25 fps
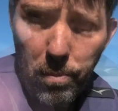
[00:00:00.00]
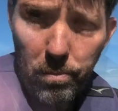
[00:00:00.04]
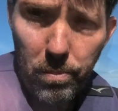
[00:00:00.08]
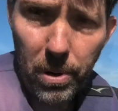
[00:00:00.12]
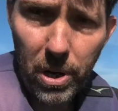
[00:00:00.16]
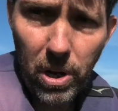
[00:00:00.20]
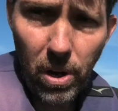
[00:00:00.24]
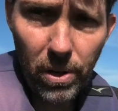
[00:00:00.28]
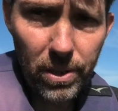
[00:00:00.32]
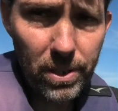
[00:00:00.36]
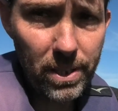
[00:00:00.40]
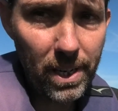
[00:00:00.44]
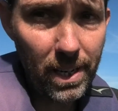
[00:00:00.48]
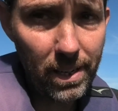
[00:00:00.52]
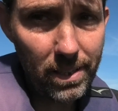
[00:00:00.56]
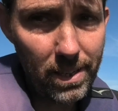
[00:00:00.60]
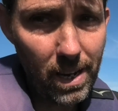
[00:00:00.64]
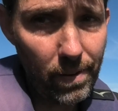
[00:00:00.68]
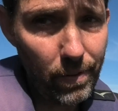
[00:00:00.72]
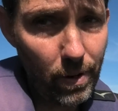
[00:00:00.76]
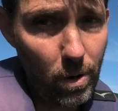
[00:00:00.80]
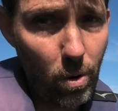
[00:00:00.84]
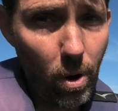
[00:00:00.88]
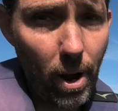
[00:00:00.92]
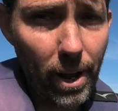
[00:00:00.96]
Because things
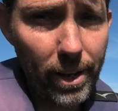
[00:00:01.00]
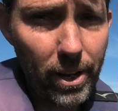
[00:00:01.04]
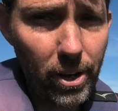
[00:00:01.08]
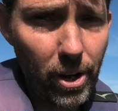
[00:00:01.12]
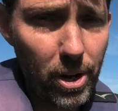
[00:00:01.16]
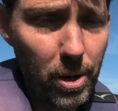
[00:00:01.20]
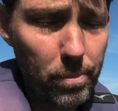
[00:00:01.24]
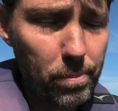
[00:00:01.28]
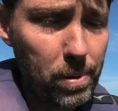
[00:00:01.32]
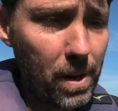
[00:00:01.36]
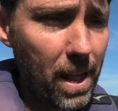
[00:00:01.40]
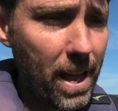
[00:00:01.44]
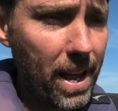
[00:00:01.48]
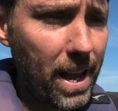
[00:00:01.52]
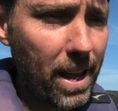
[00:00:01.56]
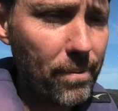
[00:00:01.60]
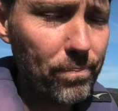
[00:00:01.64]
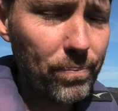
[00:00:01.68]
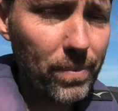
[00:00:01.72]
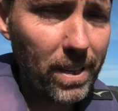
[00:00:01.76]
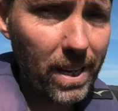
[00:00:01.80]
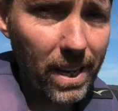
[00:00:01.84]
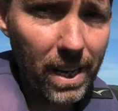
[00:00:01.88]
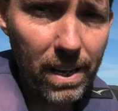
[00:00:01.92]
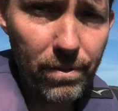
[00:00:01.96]
never quite go to
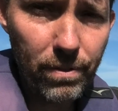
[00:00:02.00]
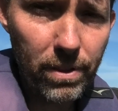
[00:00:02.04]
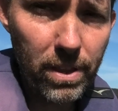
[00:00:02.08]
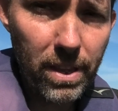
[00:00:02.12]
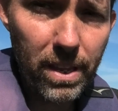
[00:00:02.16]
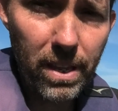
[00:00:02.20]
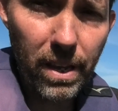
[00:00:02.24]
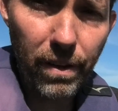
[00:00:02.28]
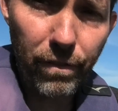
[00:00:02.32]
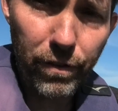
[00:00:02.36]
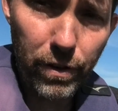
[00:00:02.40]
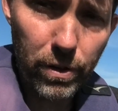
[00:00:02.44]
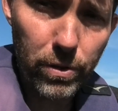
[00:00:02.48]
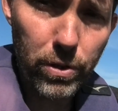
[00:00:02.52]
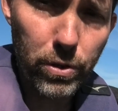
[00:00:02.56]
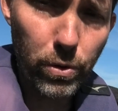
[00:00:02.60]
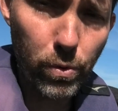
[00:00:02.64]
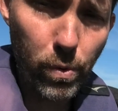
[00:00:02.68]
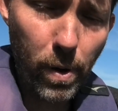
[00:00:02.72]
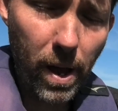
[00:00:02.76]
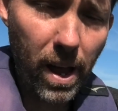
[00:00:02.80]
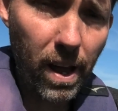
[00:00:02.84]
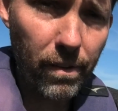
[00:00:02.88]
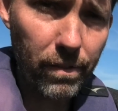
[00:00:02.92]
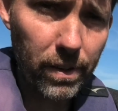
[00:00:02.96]
plan, even if you
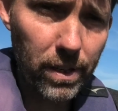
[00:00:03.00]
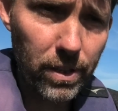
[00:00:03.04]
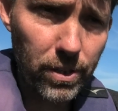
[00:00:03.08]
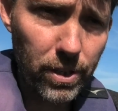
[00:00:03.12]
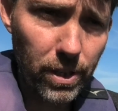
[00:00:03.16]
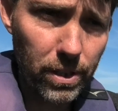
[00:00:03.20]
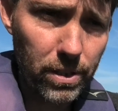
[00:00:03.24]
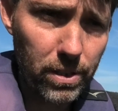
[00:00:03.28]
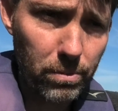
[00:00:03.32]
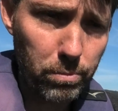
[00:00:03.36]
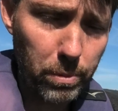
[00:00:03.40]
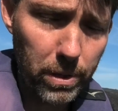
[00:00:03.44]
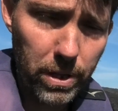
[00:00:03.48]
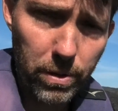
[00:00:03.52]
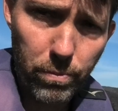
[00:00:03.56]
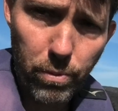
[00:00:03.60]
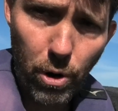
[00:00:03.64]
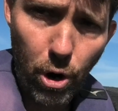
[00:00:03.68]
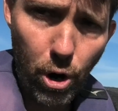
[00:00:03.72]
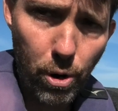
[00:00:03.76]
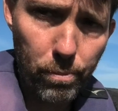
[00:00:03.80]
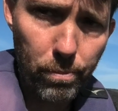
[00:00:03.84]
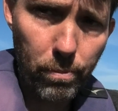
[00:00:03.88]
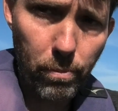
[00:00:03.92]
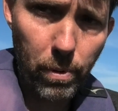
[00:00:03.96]
do have it just with the
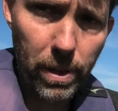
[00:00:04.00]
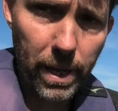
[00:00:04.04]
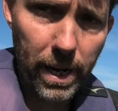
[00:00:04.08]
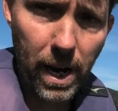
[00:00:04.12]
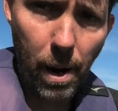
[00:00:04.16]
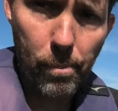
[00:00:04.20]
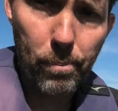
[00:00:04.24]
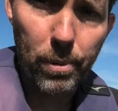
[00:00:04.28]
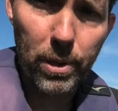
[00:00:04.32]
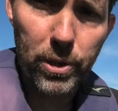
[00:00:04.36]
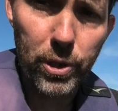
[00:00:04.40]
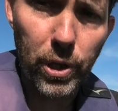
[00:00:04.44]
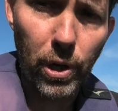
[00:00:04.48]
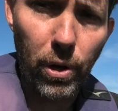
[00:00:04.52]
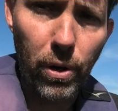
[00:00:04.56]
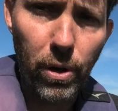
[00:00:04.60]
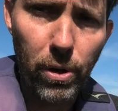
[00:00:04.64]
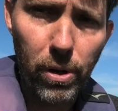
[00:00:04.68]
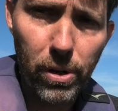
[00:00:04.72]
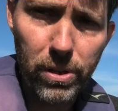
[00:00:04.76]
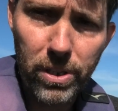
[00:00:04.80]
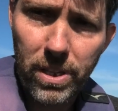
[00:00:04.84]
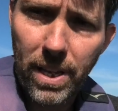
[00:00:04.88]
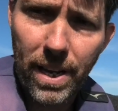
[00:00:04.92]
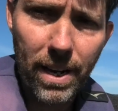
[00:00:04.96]
rope with a couple of
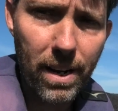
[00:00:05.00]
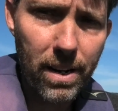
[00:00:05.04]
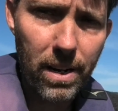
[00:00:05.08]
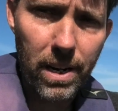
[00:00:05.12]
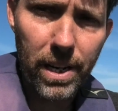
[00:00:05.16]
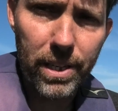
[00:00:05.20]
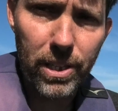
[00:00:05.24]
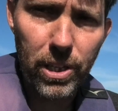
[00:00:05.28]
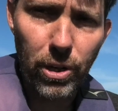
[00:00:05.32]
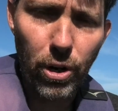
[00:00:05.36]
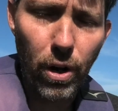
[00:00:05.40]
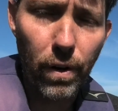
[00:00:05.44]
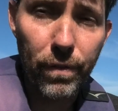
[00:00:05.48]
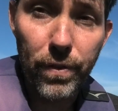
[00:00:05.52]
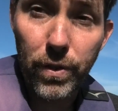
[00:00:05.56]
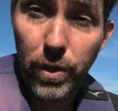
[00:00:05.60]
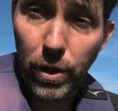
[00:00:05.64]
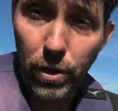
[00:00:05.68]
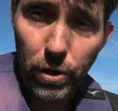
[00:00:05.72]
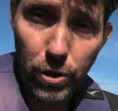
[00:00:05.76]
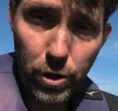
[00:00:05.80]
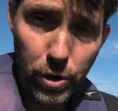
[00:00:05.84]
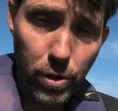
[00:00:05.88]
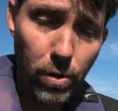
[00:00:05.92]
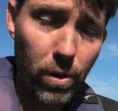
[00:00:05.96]
turns and then cleat it off, so
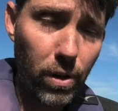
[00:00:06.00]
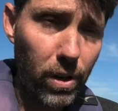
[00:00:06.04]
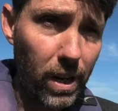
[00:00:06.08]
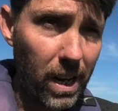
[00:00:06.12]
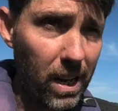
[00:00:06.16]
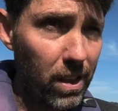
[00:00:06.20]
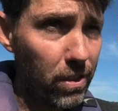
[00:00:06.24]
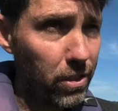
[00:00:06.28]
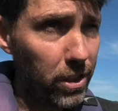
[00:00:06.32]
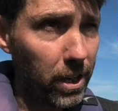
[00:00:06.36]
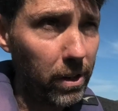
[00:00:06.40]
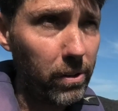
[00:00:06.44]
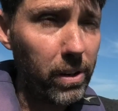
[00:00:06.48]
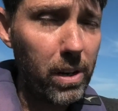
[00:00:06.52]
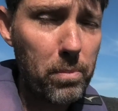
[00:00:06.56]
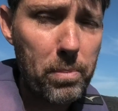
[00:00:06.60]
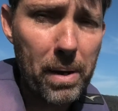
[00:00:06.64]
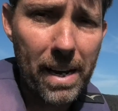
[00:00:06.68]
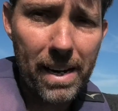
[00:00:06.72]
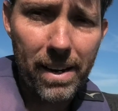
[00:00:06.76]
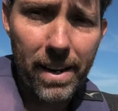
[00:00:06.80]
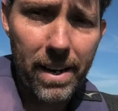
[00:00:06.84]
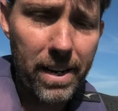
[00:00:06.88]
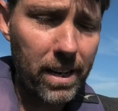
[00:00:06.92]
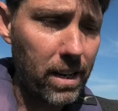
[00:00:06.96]
you should, in theory, be
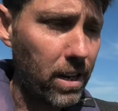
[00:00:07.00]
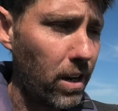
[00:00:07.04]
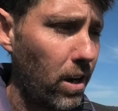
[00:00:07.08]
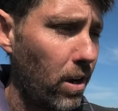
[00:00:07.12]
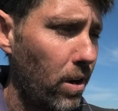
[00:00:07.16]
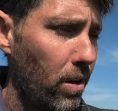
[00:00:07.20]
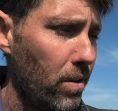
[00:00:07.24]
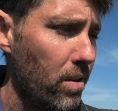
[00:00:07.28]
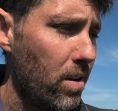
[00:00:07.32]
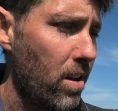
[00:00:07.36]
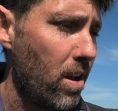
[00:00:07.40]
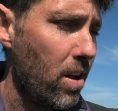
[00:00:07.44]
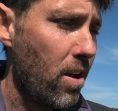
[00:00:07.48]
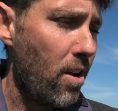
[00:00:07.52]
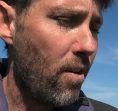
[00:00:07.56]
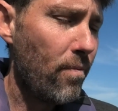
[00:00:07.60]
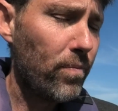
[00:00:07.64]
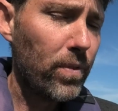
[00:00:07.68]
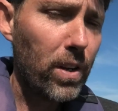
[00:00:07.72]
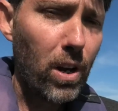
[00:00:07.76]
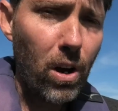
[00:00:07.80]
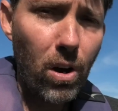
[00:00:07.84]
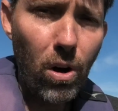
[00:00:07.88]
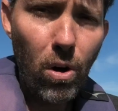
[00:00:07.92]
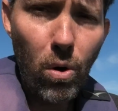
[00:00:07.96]
able to let it go,
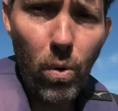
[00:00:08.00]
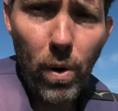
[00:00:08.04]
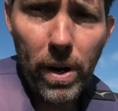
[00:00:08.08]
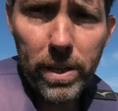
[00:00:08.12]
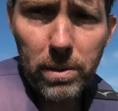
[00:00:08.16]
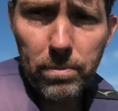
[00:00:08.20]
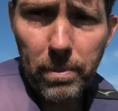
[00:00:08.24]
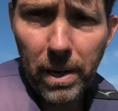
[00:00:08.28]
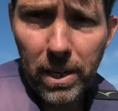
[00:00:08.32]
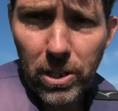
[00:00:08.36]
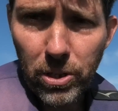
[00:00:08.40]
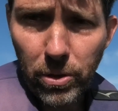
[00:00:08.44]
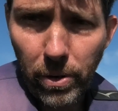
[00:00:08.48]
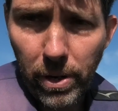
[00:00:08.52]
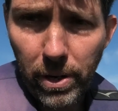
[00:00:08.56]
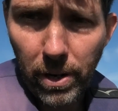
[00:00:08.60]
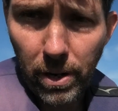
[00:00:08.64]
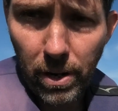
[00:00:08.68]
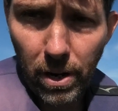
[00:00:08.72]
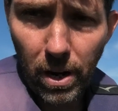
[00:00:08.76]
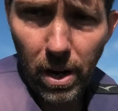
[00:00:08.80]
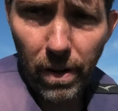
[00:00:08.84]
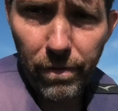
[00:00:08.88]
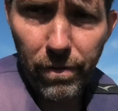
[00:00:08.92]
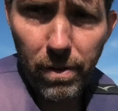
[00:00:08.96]
always make sure you've
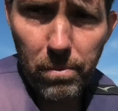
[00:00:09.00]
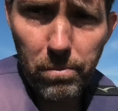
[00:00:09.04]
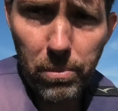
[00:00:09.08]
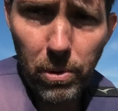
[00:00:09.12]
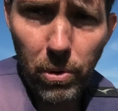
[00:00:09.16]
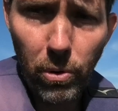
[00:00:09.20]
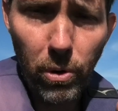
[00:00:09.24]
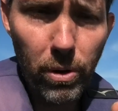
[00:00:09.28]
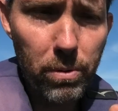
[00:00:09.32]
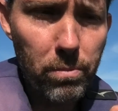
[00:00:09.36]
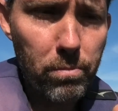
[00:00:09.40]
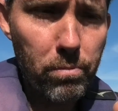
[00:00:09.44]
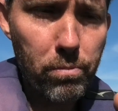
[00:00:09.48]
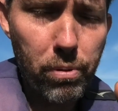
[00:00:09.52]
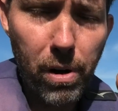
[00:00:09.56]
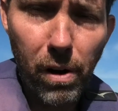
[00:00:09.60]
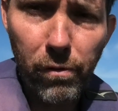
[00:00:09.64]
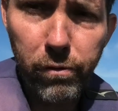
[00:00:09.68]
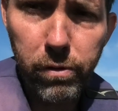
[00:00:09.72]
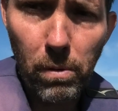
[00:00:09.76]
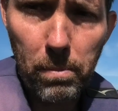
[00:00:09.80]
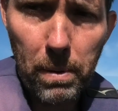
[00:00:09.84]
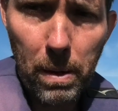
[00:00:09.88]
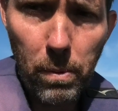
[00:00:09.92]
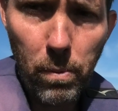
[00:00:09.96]
got a knife on board,
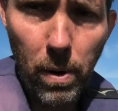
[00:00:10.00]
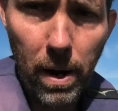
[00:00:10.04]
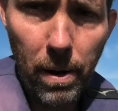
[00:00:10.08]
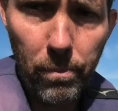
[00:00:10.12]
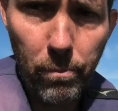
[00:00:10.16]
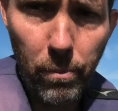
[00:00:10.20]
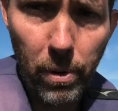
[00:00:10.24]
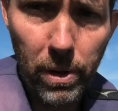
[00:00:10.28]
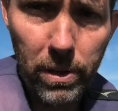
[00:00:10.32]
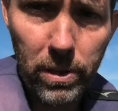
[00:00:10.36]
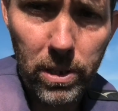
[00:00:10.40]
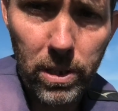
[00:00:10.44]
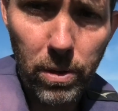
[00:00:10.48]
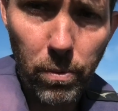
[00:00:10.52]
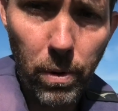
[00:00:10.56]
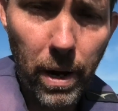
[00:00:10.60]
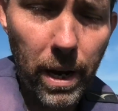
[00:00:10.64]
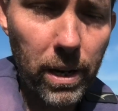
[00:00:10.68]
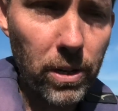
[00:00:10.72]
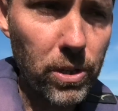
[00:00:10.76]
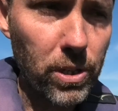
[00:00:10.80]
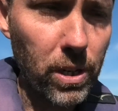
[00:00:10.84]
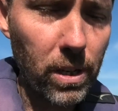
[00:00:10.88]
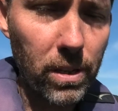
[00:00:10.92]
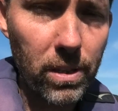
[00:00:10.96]
preferably one with
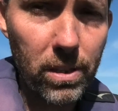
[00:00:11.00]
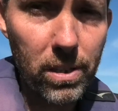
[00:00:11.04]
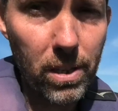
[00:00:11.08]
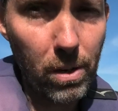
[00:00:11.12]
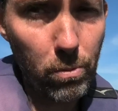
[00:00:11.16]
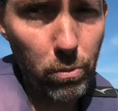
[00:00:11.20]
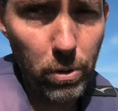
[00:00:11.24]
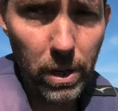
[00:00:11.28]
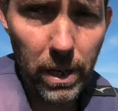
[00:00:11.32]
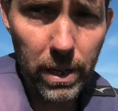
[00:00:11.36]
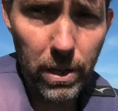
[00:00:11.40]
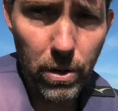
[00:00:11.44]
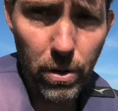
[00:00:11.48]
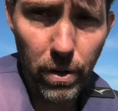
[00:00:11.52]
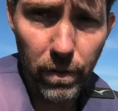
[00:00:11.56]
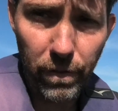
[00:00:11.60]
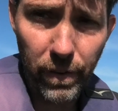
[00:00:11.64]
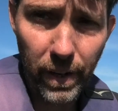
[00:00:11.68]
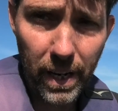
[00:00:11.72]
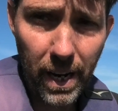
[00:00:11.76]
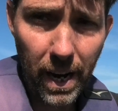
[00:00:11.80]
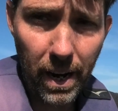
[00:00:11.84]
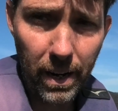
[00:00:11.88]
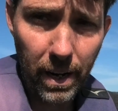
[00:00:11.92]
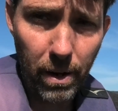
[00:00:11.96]
serrations. They're really good
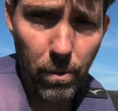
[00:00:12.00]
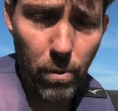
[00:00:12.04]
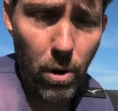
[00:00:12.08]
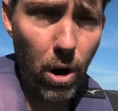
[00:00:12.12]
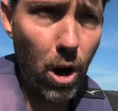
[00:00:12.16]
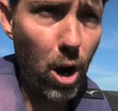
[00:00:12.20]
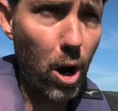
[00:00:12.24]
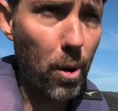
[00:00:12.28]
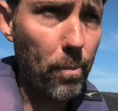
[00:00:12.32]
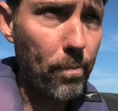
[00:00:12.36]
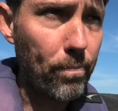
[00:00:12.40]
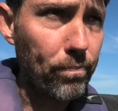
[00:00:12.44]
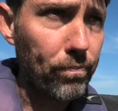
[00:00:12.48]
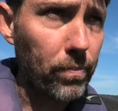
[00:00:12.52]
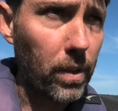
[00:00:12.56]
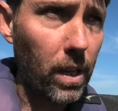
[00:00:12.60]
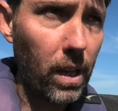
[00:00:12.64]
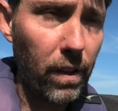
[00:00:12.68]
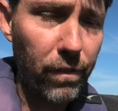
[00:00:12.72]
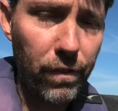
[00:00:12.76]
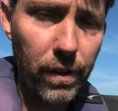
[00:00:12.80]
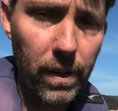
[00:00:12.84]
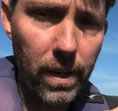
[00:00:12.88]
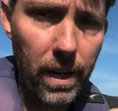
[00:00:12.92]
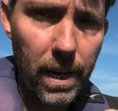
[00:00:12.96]
for cutting rope
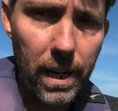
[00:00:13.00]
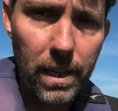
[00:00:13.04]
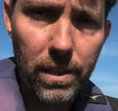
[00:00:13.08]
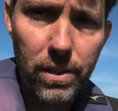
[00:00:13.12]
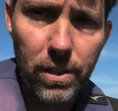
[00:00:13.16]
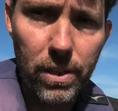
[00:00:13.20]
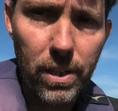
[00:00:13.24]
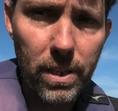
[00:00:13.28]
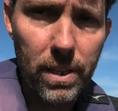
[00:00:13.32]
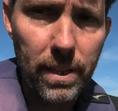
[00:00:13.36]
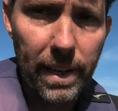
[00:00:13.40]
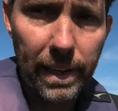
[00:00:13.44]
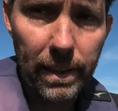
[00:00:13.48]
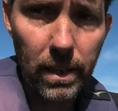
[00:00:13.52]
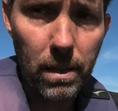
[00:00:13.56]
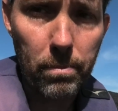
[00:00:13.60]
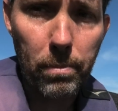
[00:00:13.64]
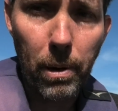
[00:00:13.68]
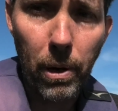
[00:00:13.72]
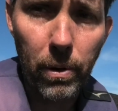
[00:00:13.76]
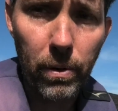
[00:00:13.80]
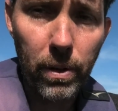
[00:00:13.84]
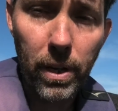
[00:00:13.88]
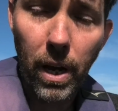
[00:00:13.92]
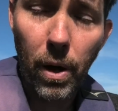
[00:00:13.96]
if you need to just let the
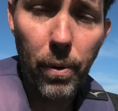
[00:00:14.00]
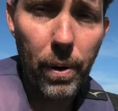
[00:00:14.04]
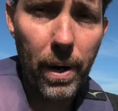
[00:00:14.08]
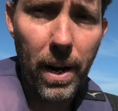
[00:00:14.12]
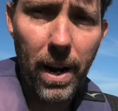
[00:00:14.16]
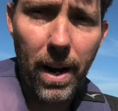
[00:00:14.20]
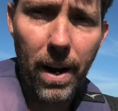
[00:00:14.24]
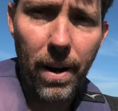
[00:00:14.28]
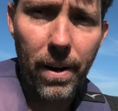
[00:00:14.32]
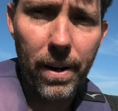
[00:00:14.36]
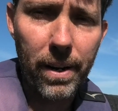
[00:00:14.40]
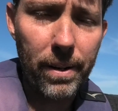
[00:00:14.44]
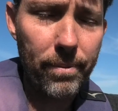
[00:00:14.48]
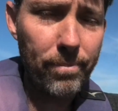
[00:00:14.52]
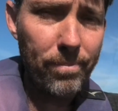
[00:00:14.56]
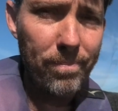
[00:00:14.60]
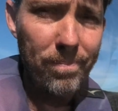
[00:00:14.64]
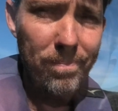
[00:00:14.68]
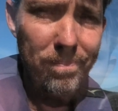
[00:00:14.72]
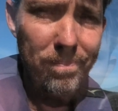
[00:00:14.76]
boat go in a hurry.